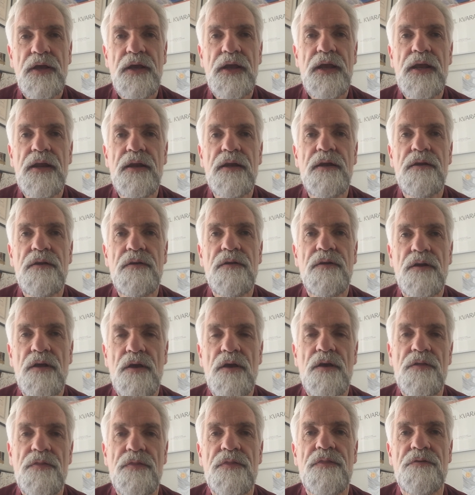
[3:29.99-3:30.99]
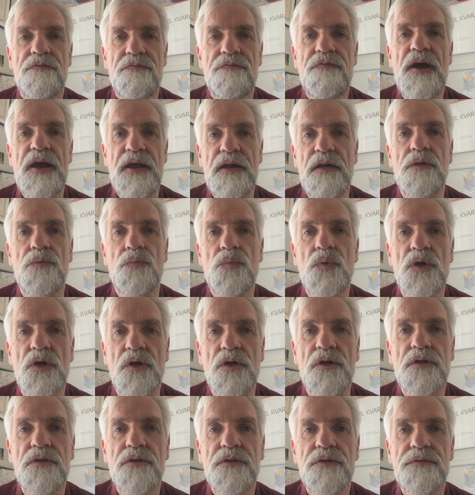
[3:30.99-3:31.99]
in the final
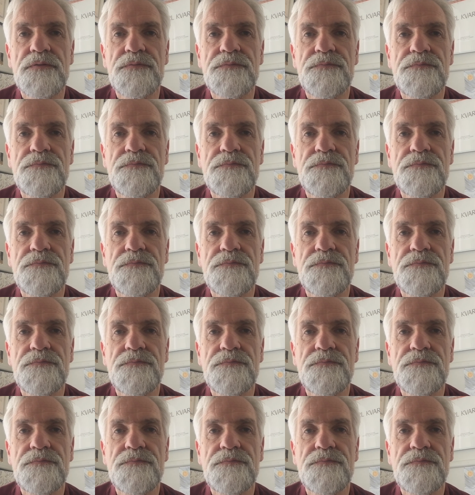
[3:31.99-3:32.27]
work.